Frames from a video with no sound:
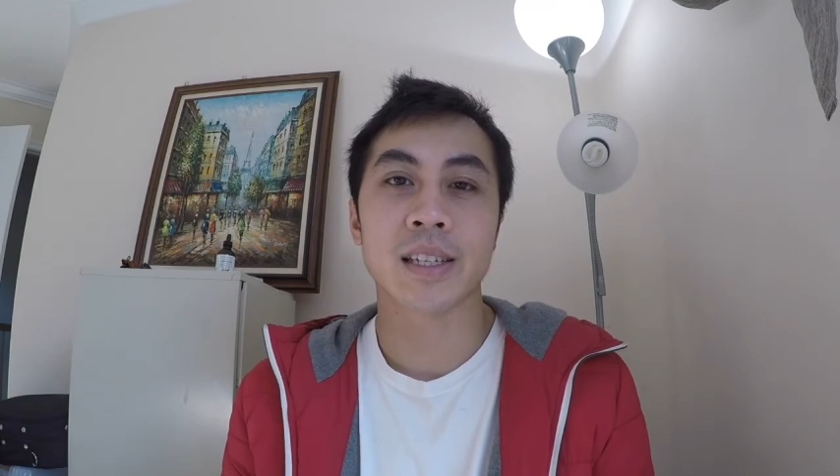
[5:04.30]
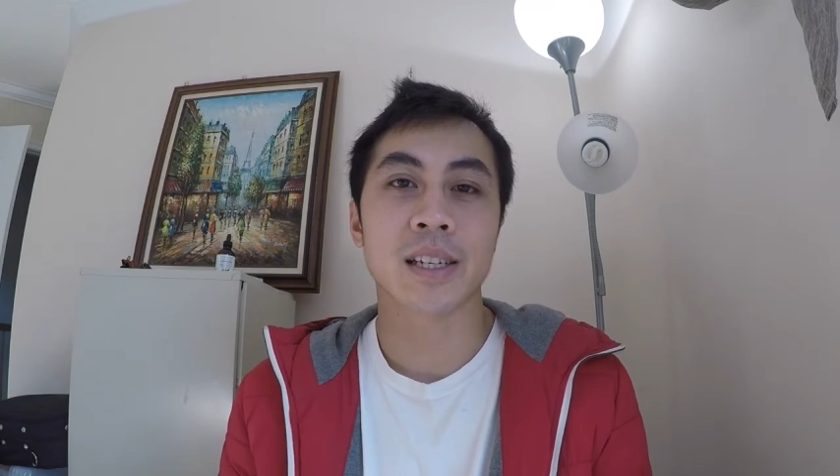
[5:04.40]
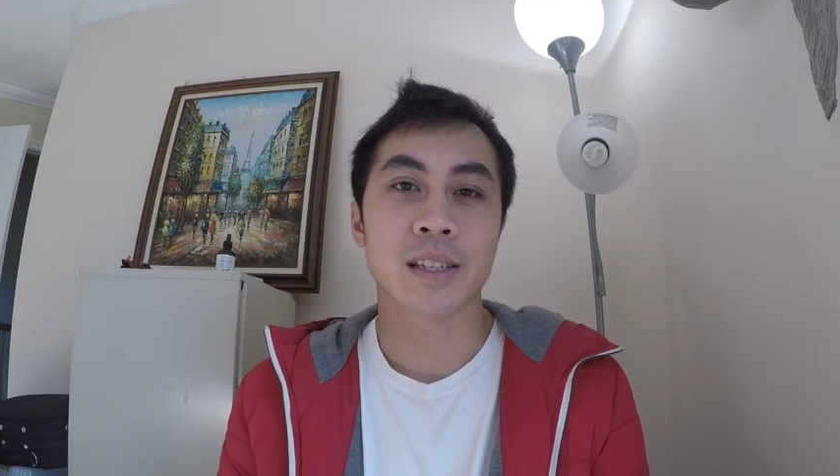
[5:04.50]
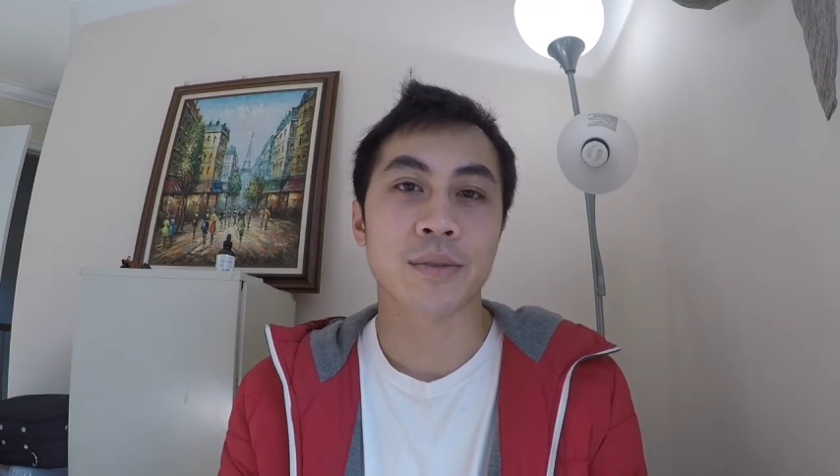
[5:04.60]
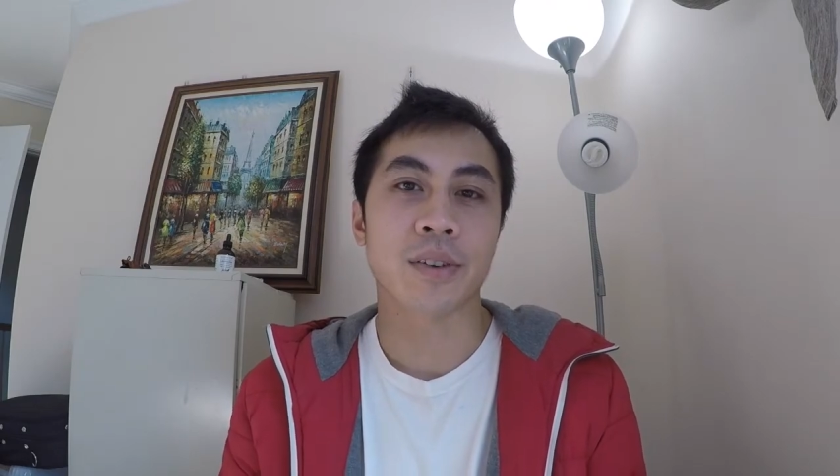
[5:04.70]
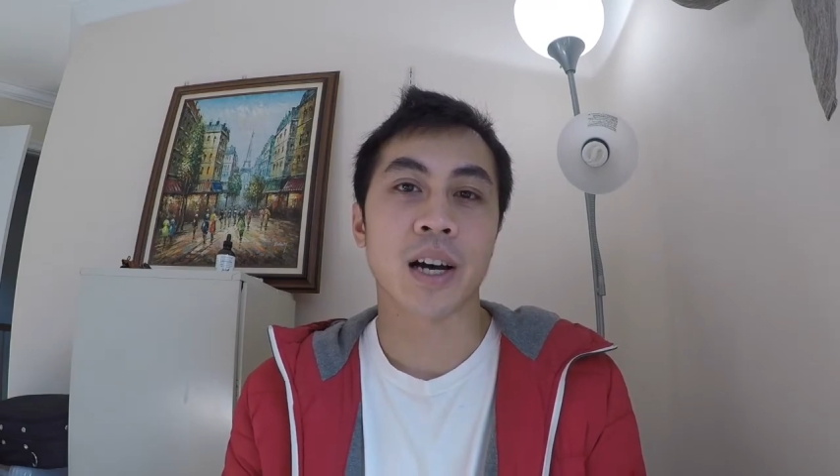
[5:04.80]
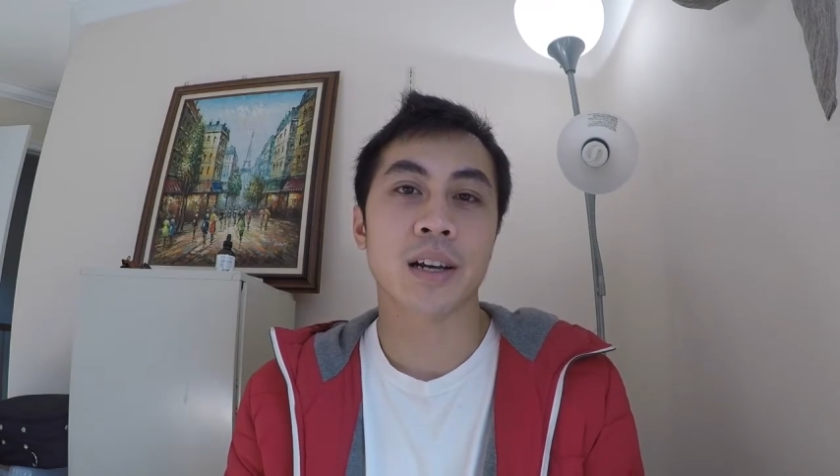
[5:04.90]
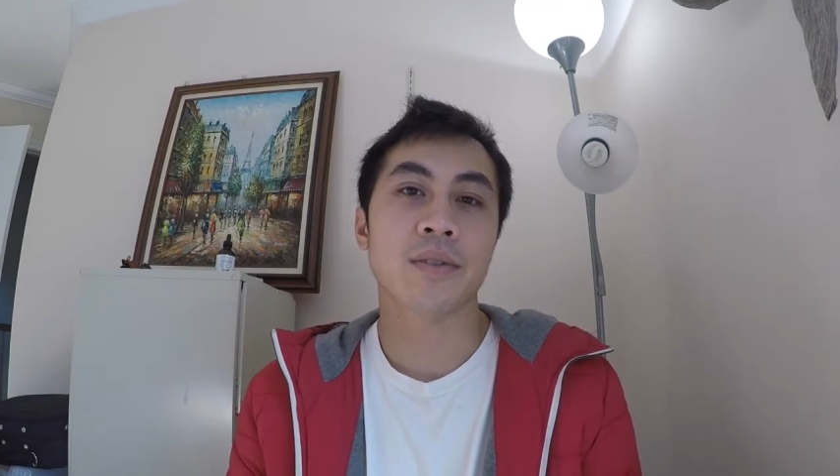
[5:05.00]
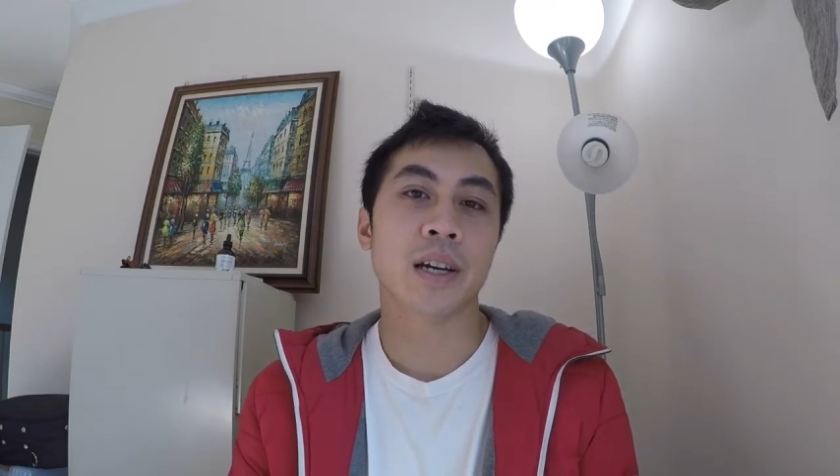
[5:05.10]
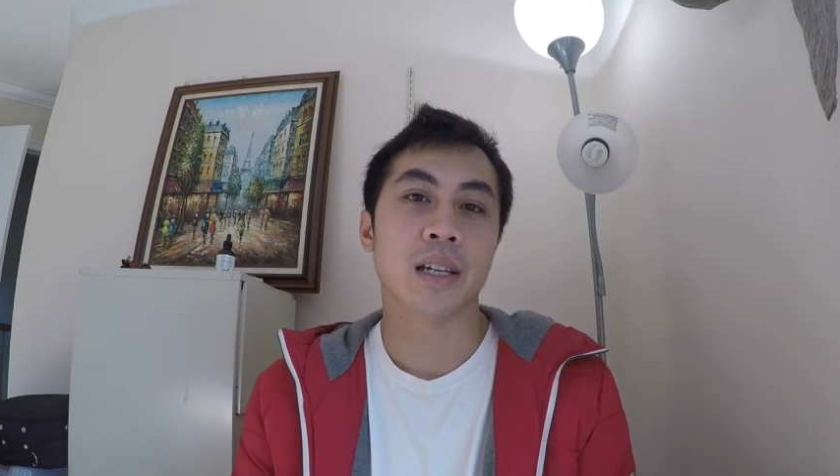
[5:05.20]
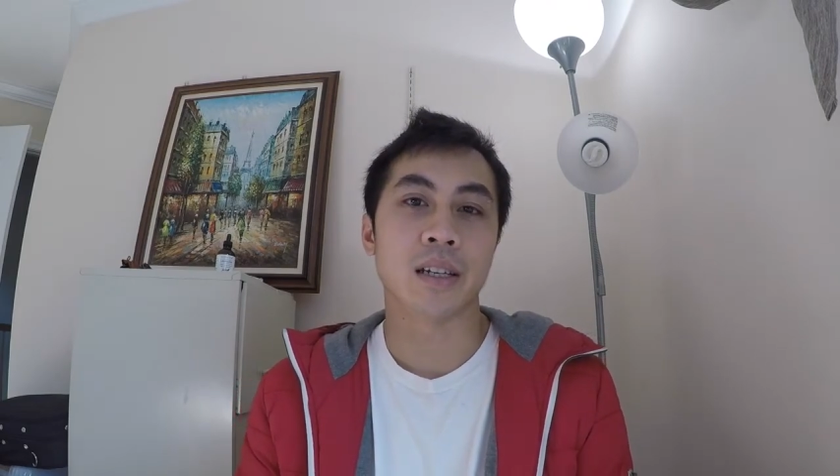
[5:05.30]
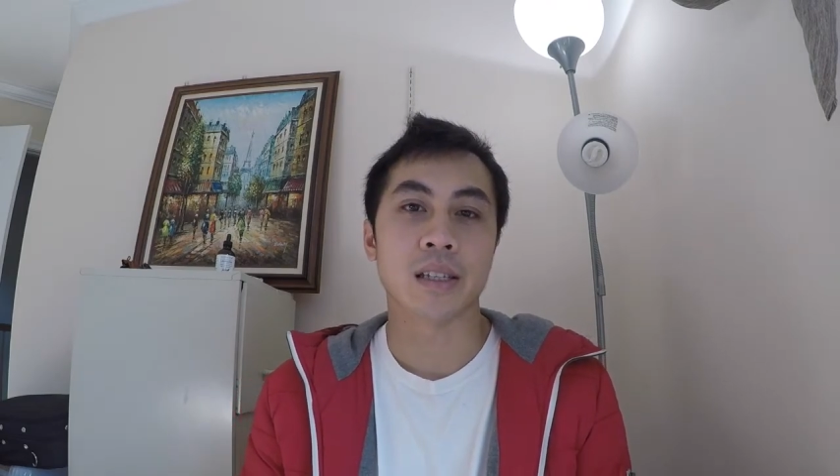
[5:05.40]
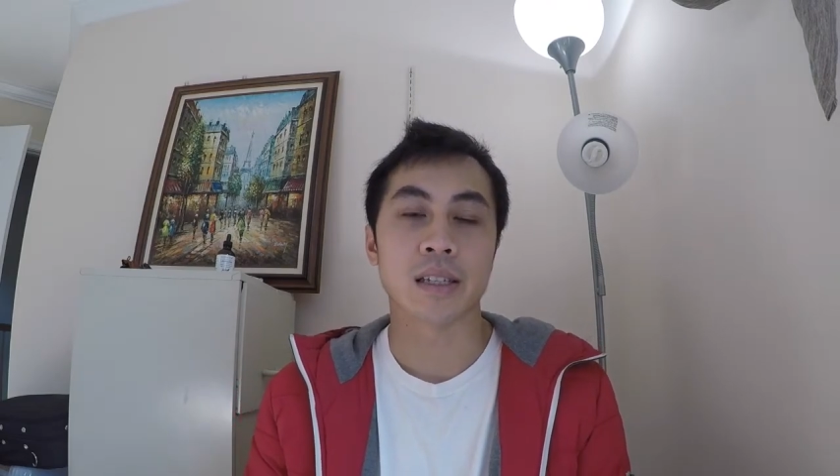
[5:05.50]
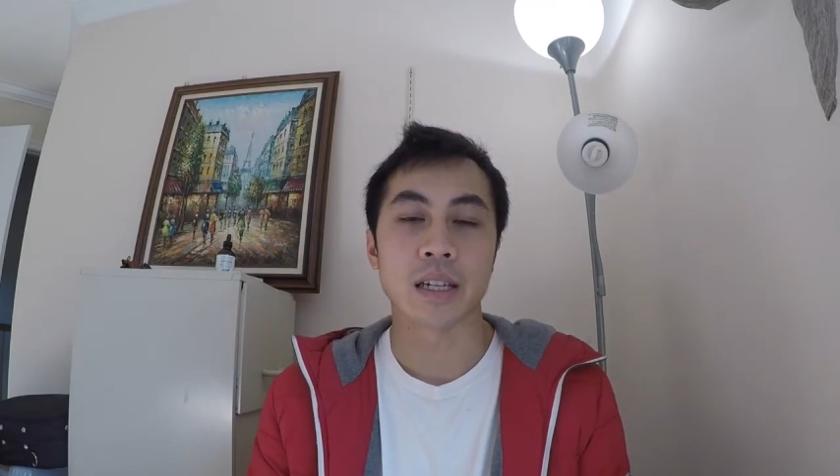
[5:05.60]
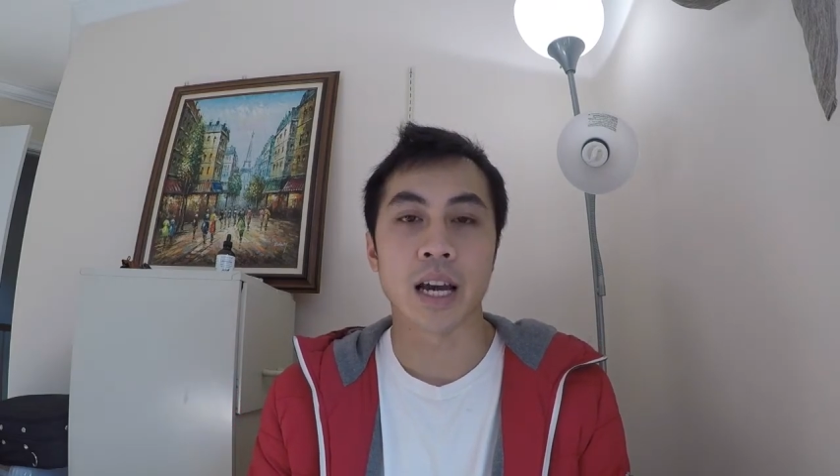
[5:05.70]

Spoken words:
65 and it's the